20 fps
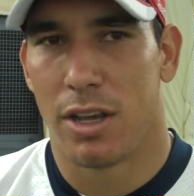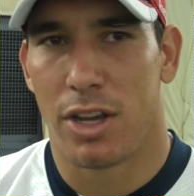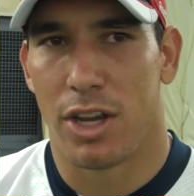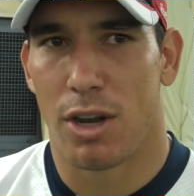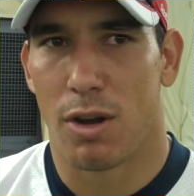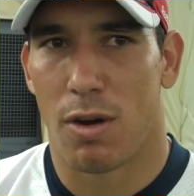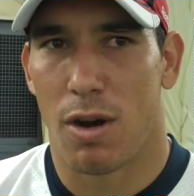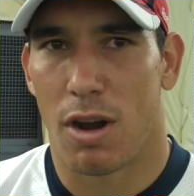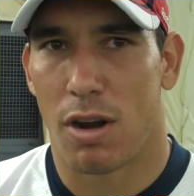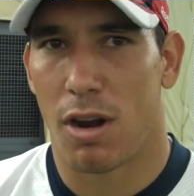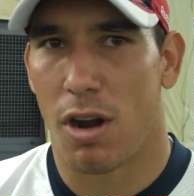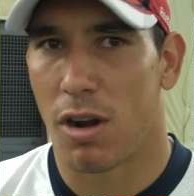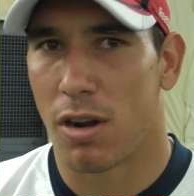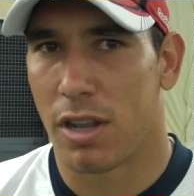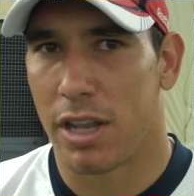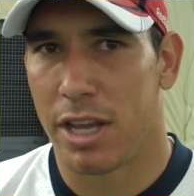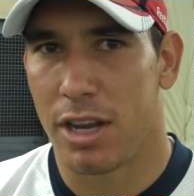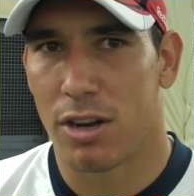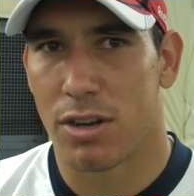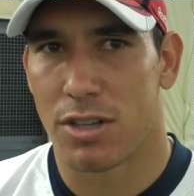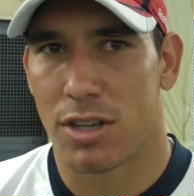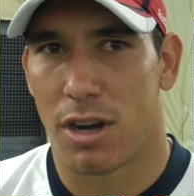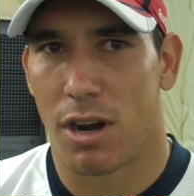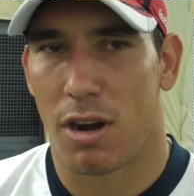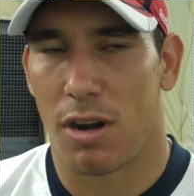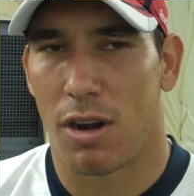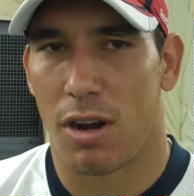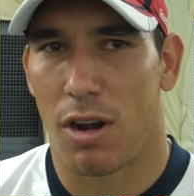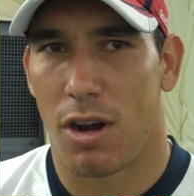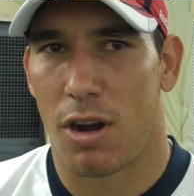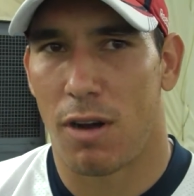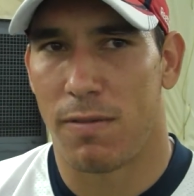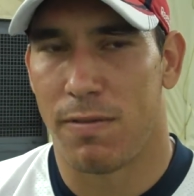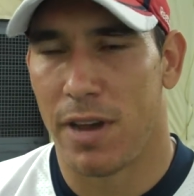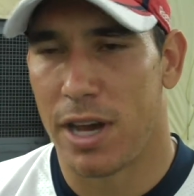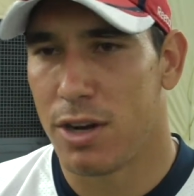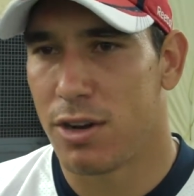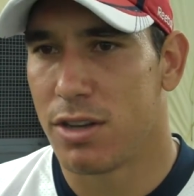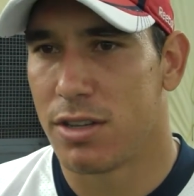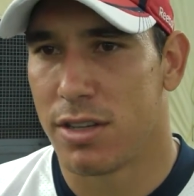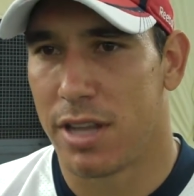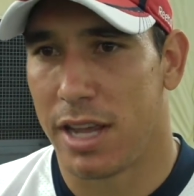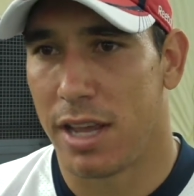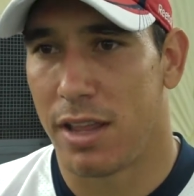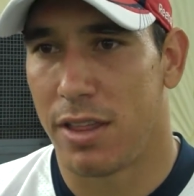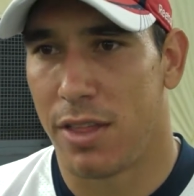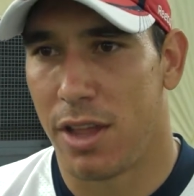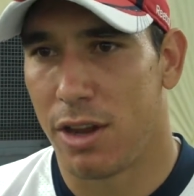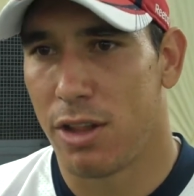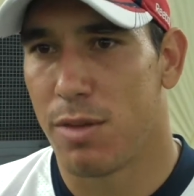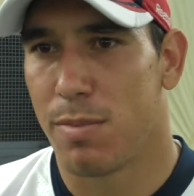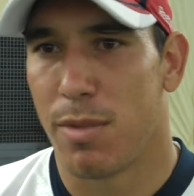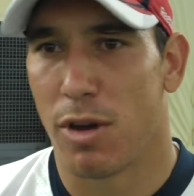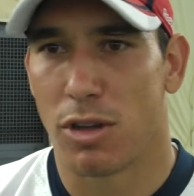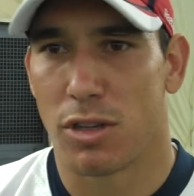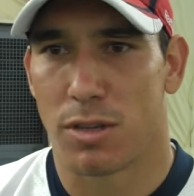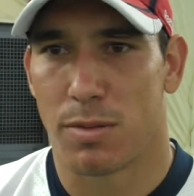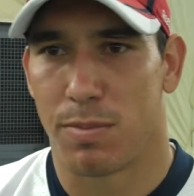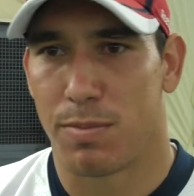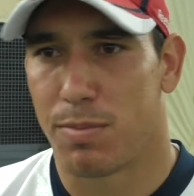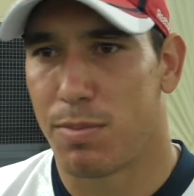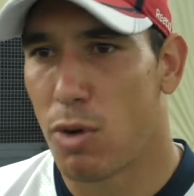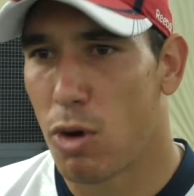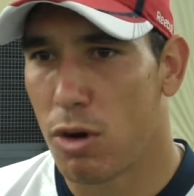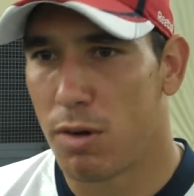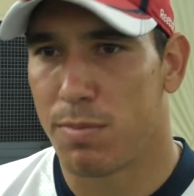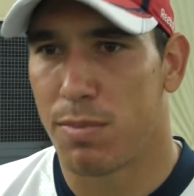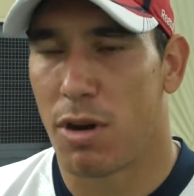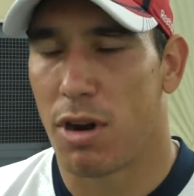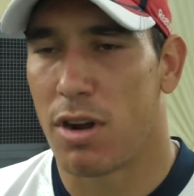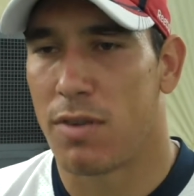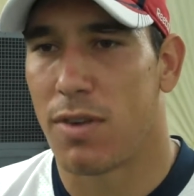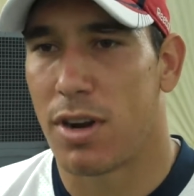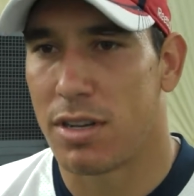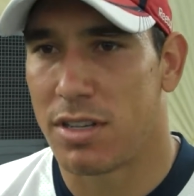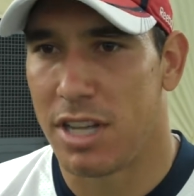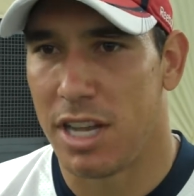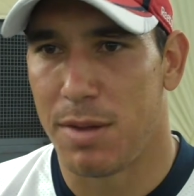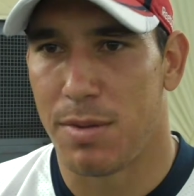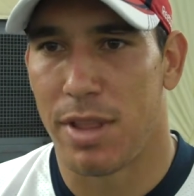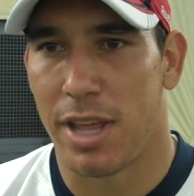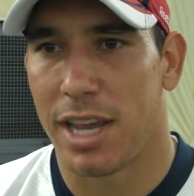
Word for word: You know, our leaders and our veterans, they're the most important part of our team,